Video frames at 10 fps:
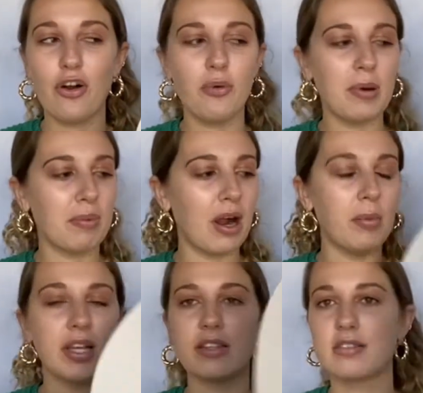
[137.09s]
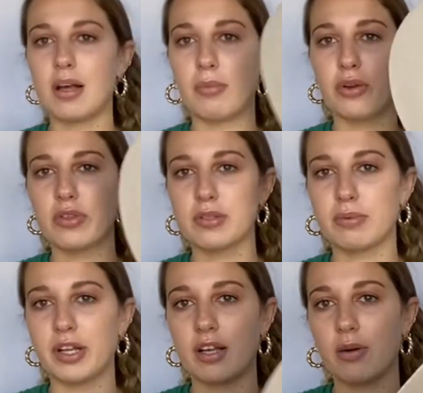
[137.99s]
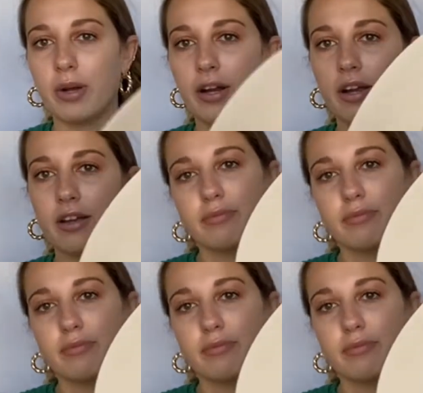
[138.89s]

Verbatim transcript: but probably in the summer or the spring I'll wear it.